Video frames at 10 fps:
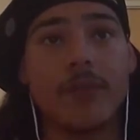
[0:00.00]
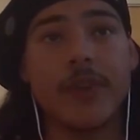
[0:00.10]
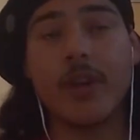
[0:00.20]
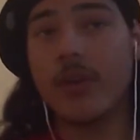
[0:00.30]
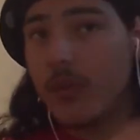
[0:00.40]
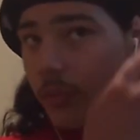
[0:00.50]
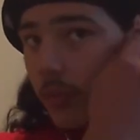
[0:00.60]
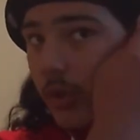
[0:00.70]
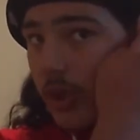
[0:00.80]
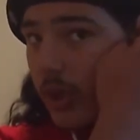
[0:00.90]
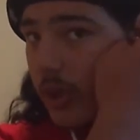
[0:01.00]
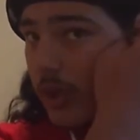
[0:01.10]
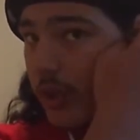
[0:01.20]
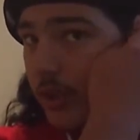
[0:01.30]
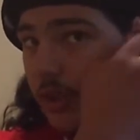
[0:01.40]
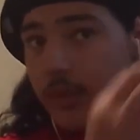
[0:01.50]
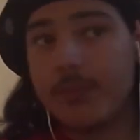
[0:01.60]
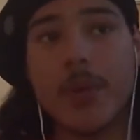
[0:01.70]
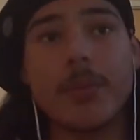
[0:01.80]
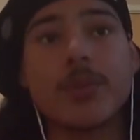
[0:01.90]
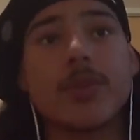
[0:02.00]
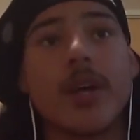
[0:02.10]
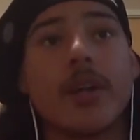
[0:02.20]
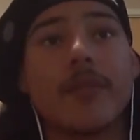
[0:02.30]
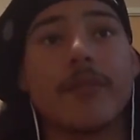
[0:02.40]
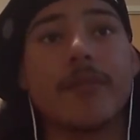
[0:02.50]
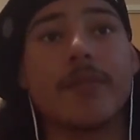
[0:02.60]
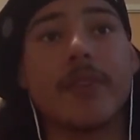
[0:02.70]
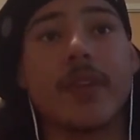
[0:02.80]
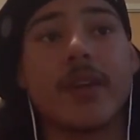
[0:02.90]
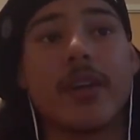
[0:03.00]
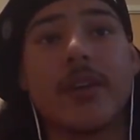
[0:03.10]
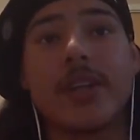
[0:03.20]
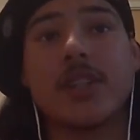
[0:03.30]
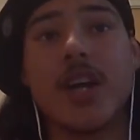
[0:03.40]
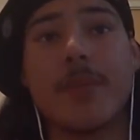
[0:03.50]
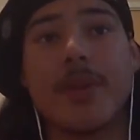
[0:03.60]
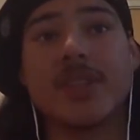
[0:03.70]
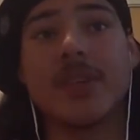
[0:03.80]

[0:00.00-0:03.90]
You know, people do that. They talk about